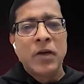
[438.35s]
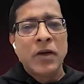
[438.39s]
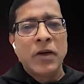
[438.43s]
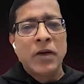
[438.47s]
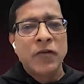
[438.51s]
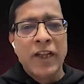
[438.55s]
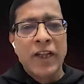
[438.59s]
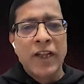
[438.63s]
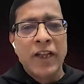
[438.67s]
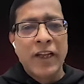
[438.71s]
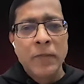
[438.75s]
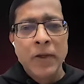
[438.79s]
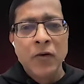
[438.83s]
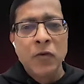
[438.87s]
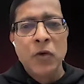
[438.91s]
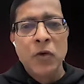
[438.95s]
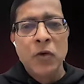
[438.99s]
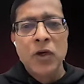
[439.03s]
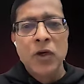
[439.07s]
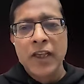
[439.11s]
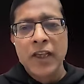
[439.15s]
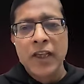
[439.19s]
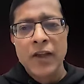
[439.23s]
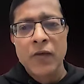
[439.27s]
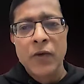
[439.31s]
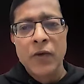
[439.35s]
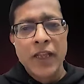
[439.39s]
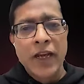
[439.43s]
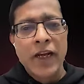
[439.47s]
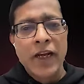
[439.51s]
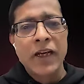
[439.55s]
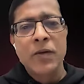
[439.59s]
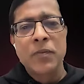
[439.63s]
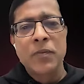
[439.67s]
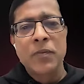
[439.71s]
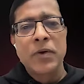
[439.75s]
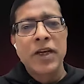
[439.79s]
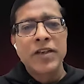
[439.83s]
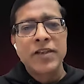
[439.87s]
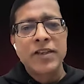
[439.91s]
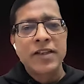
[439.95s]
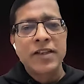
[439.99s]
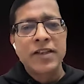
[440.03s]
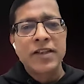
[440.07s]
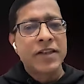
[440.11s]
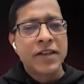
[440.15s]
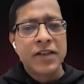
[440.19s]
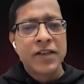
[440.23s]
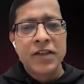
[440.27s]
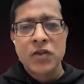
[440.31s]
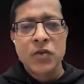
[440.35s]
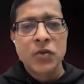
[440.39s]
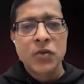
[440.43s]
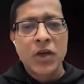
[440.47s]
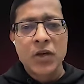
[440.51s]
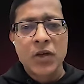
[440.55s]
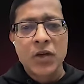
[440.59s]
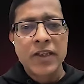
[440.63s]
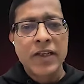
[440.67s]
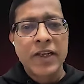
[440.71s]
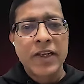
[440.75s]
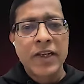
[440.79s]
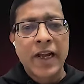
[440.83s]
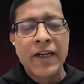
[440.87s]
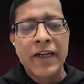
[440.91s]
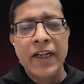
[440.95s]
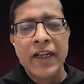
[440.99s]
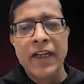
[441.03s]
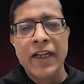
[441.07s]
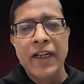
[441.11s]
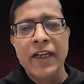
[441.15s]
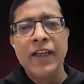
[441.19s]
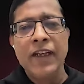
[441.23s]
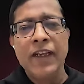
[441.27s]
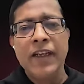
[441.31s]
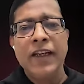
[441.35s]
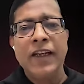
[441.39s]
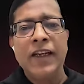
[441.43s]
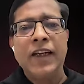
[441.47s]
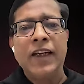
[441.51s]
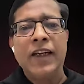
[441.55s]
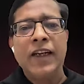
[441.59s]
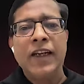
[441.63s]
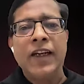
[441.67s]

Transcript: but we have been working with enterprises since 2019.